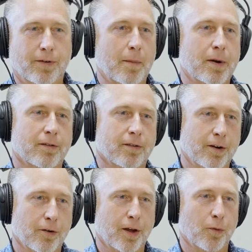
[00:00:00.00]
5 minutes
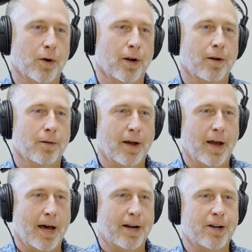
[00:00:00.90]
later, they want to
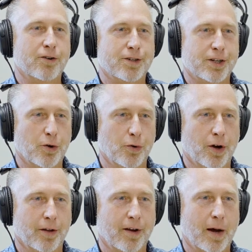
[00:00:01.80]
add an energy code
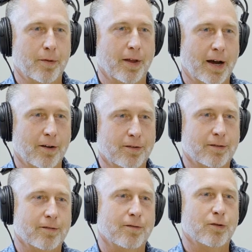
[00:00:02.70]
on top of the
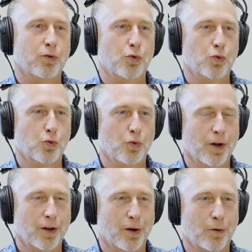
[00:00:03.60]
house to,
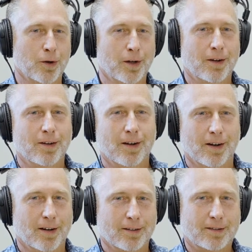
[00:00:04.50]

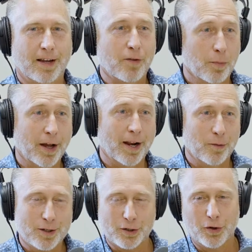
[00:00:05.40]
save the planet,
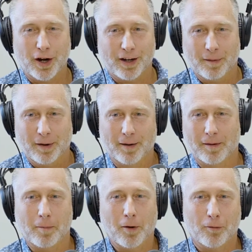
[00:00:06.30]
which is great. I mean,
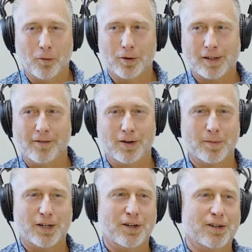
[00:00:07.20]
I'm all for saving as
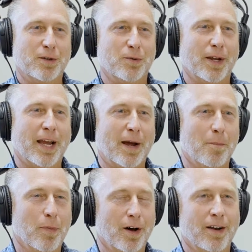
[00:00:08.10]
much energy as we
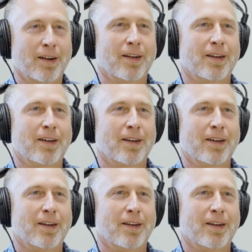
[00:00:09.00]
can, but